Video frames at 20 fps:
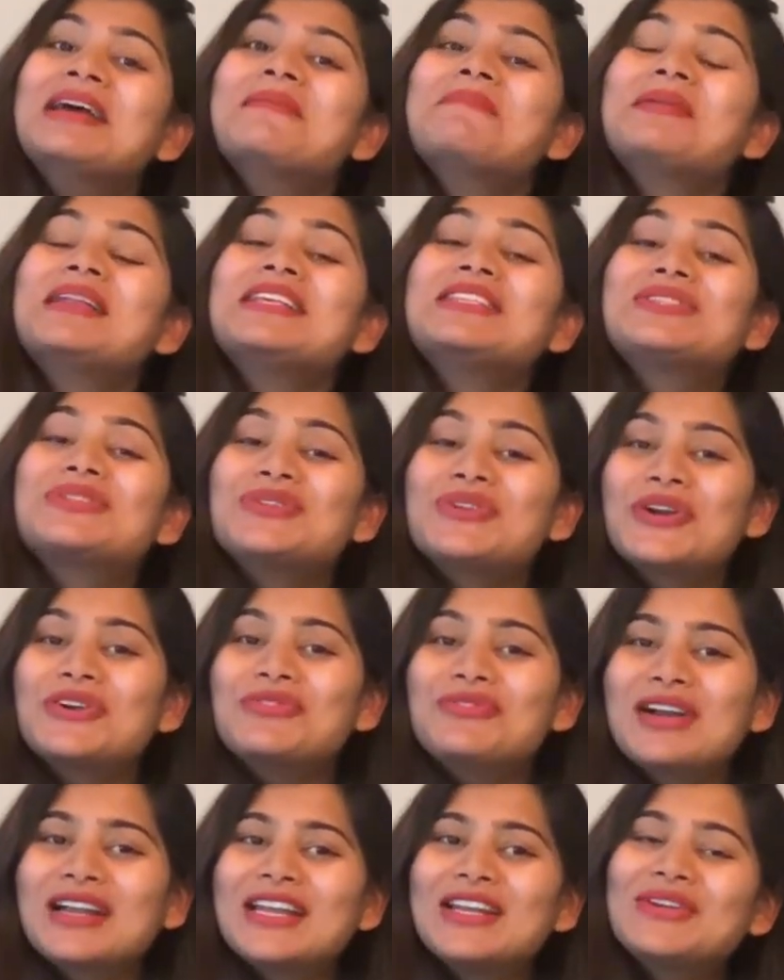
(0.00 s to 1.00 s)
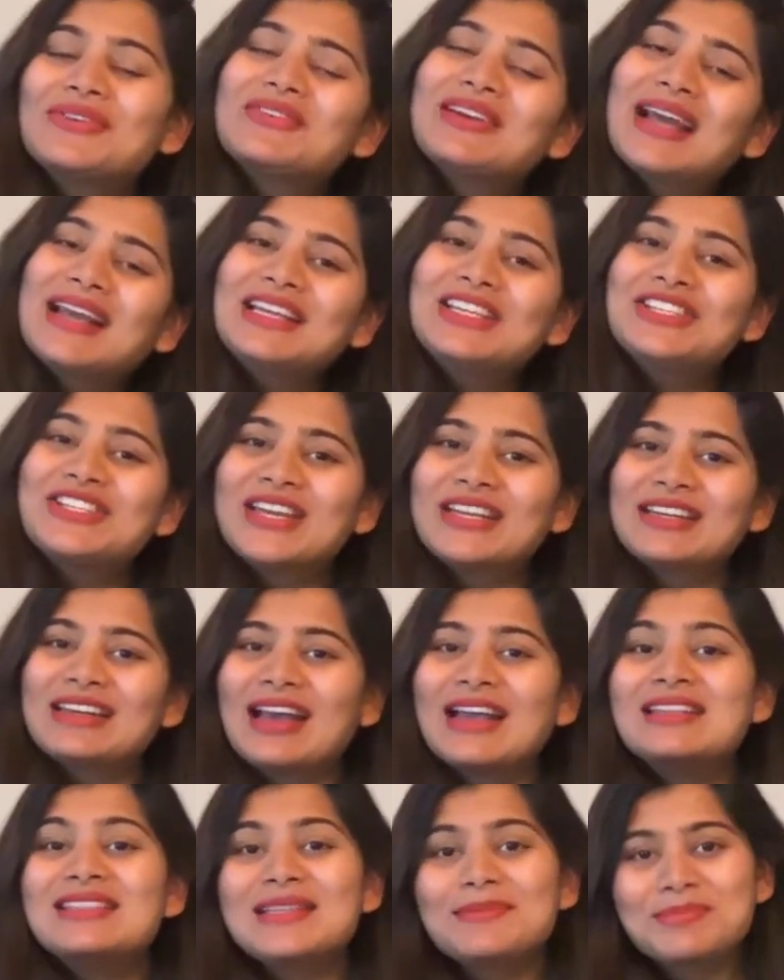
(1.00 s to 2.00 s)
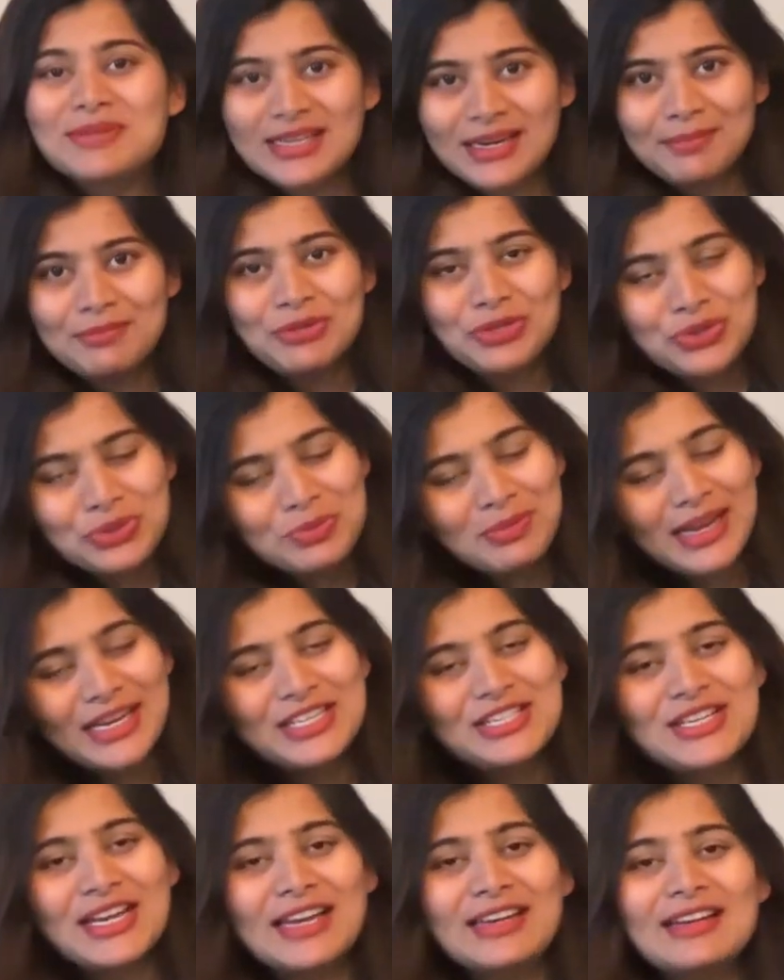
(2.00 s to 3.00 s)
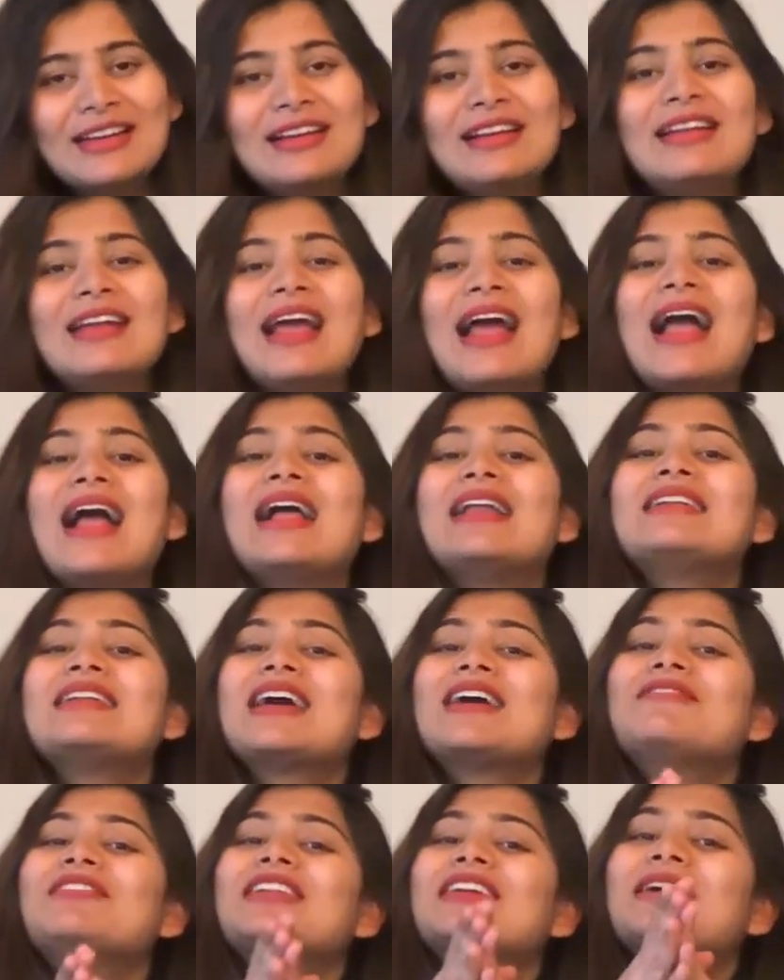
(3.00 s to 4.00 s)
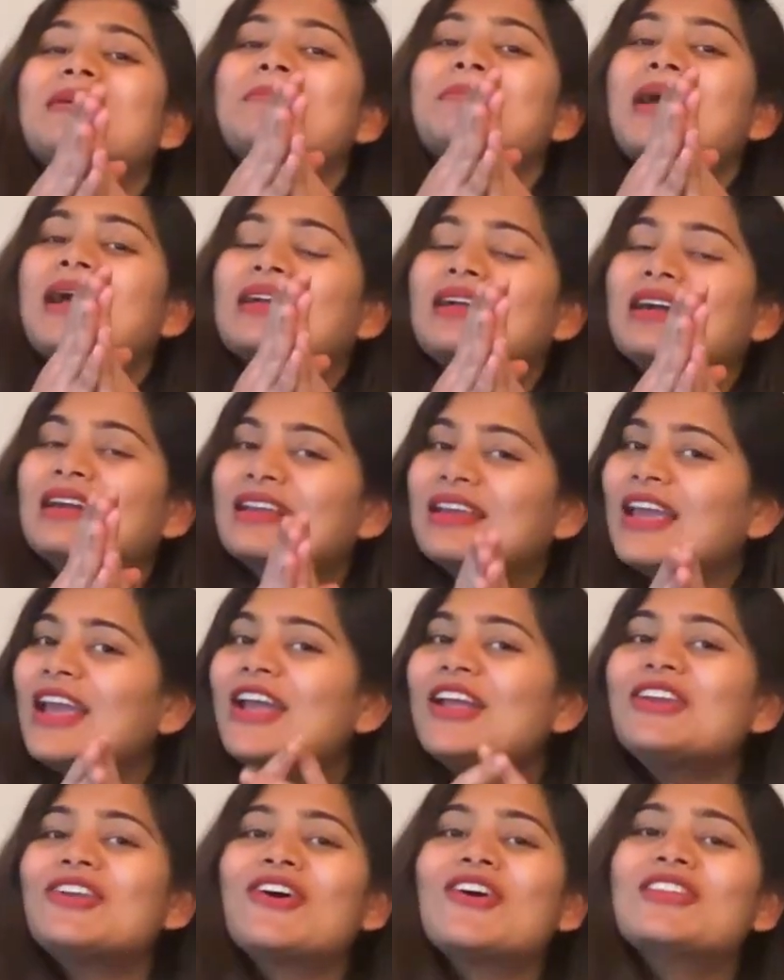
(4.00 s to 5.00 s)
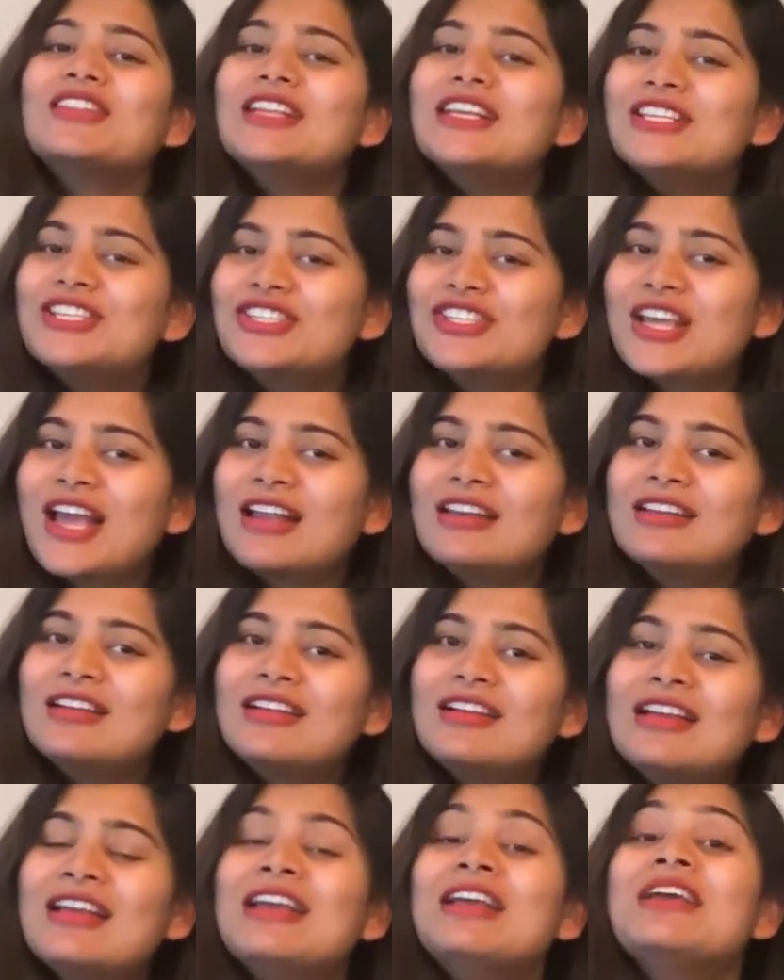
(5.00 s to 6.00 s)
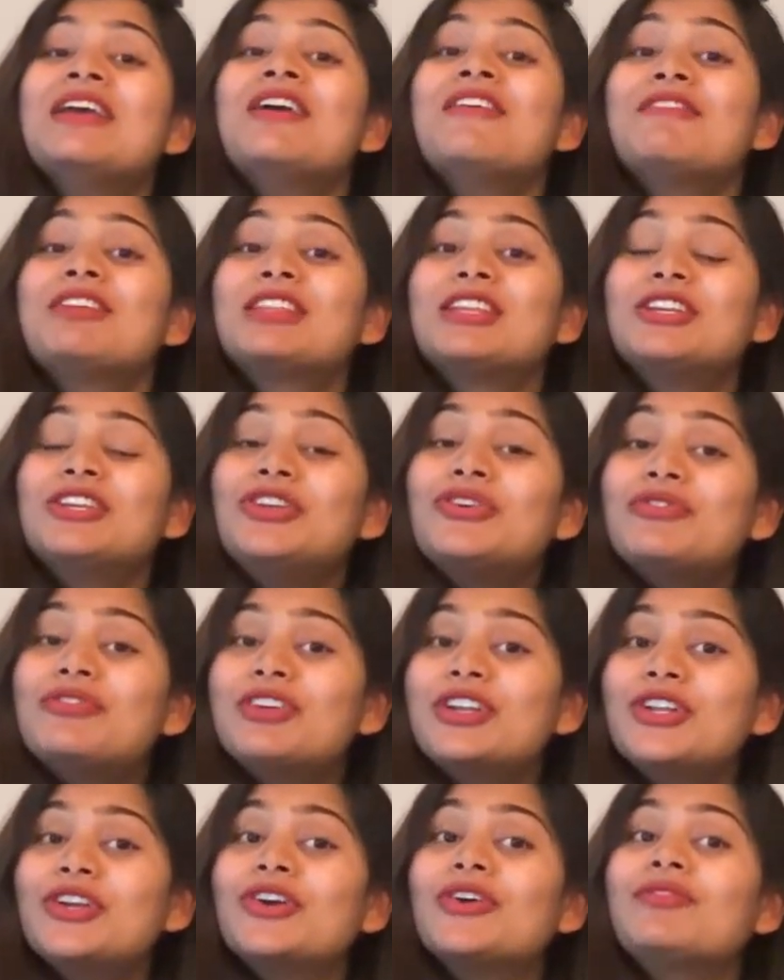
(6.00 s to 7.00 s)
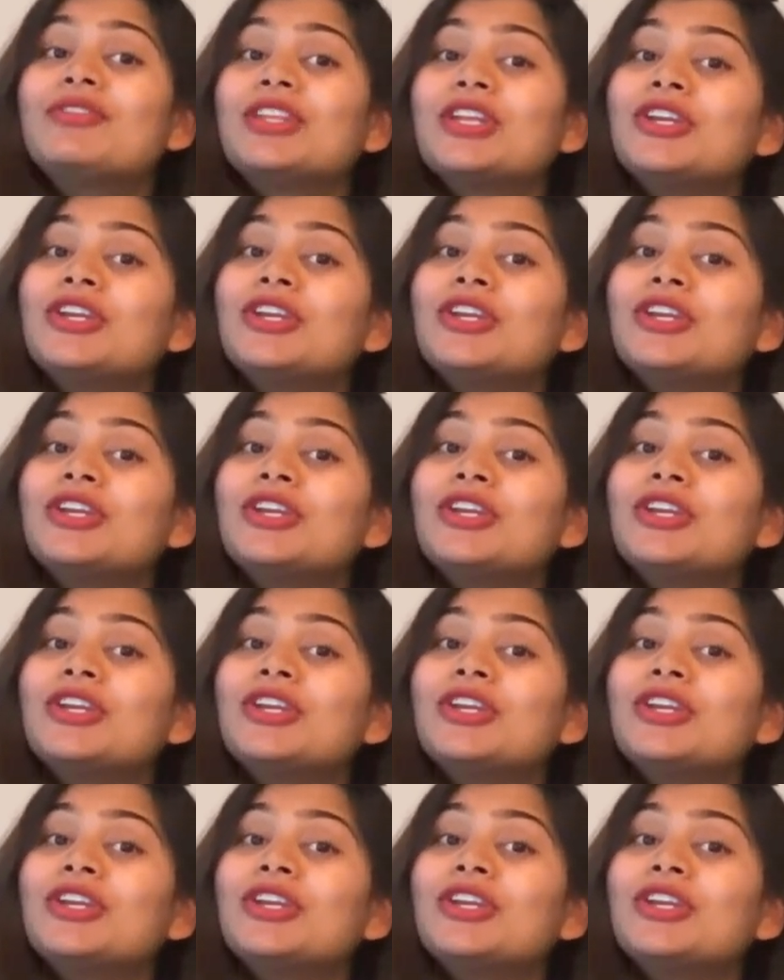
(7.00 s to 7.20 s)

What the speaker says: Please do not forget to like, share and subscribe to my channel, and I will come back again on this channel with a new video with a